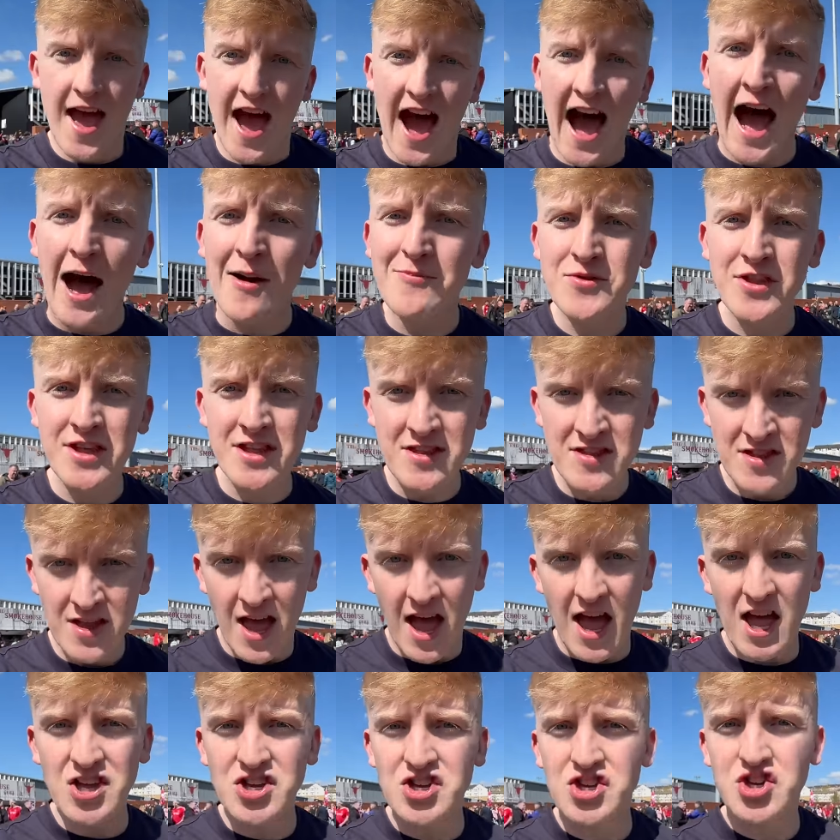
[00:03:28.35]
Hampden
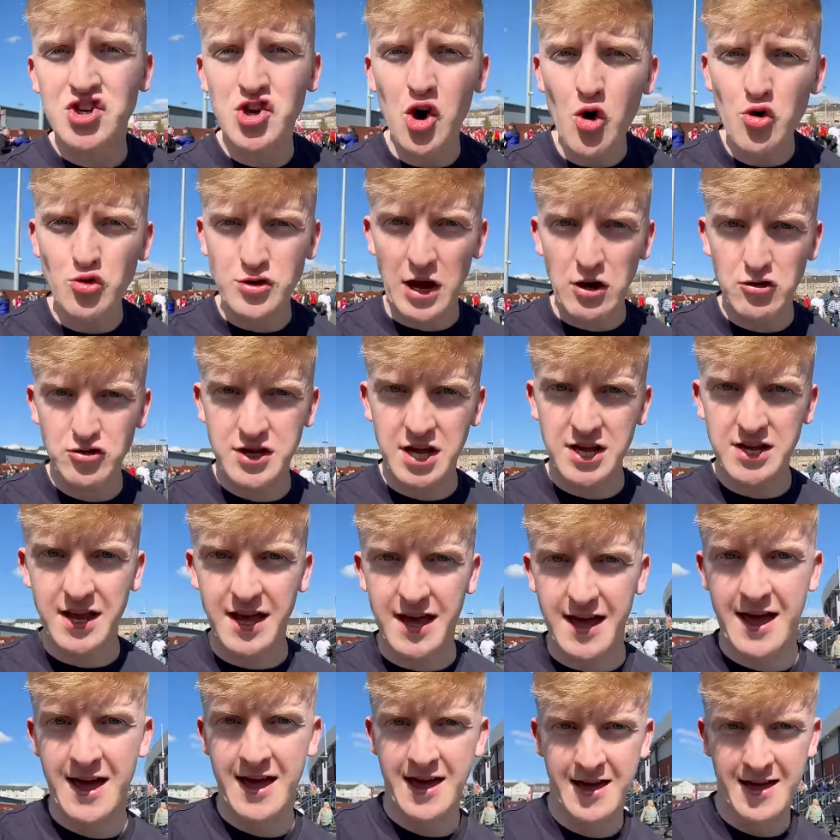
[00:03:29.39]
is sold out
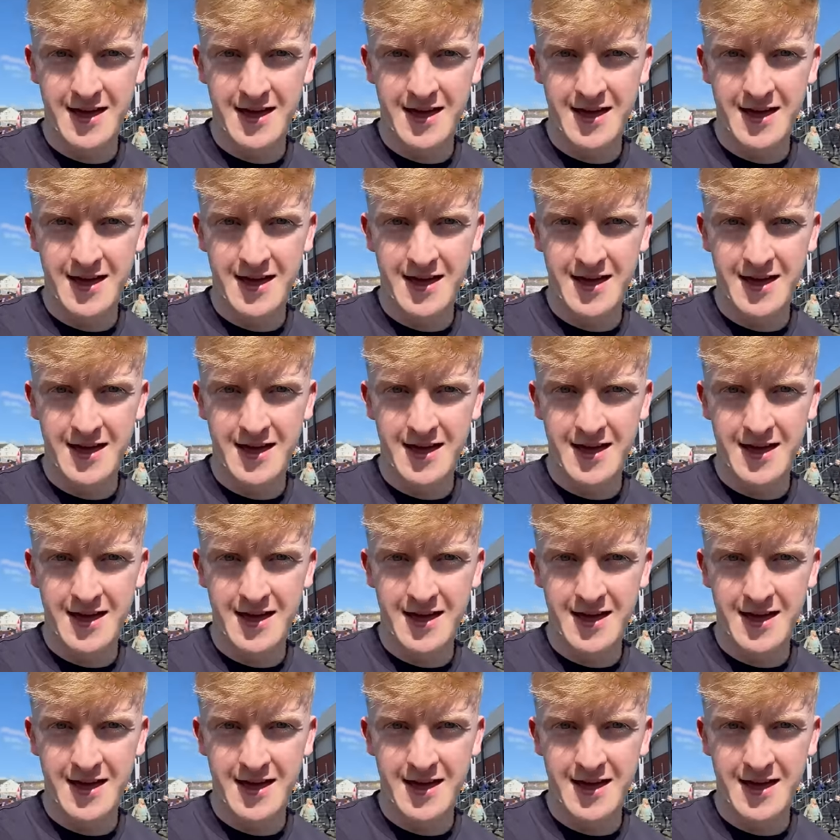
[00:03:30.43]
today,